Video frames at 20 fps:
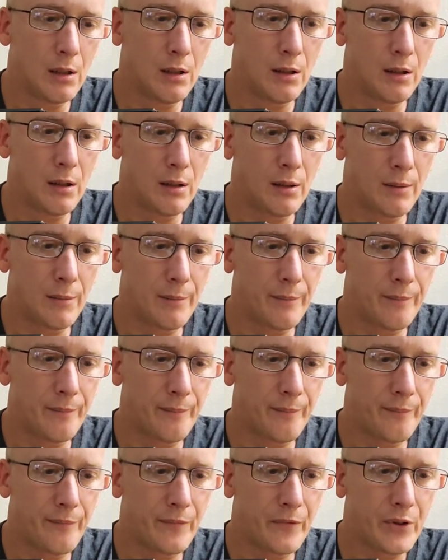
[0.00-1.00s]
Um,
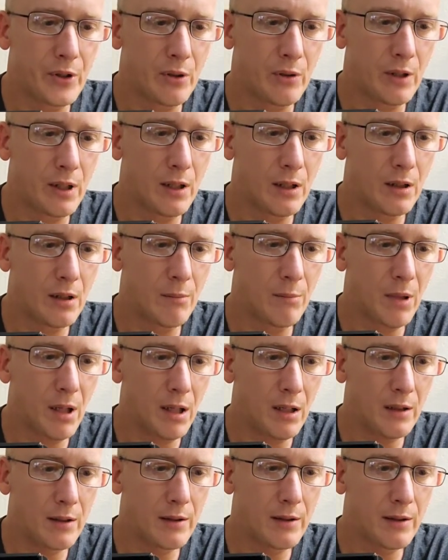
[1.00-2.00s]
so in the
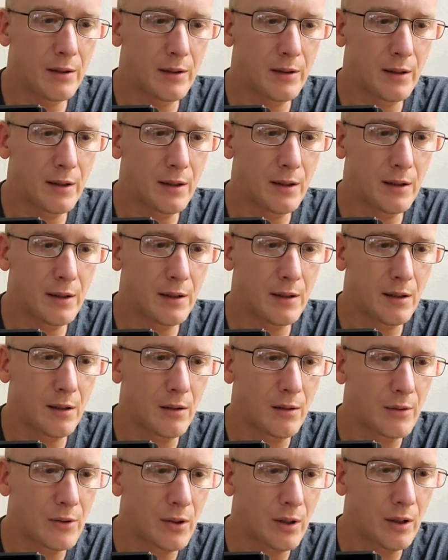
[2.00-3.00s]
box it says,
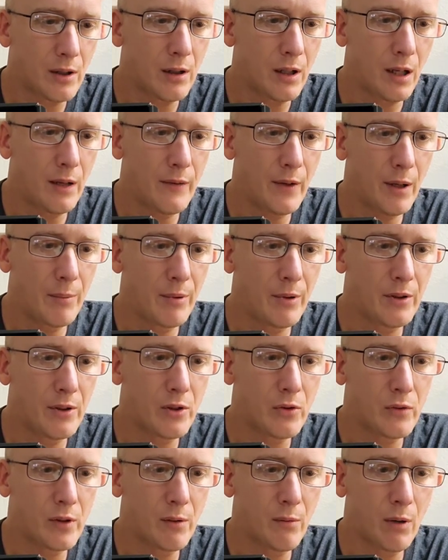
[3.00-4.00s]
oh sorry, live output is
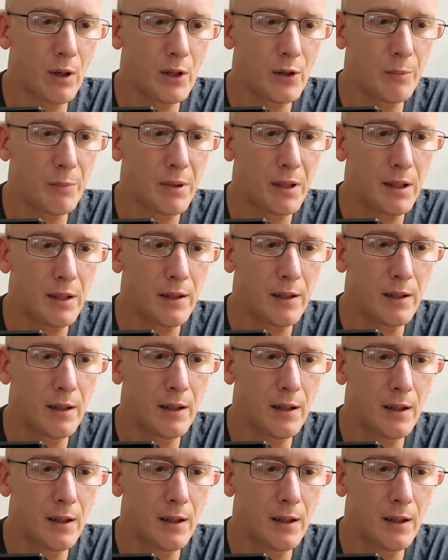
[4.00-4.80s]
3 watts peak,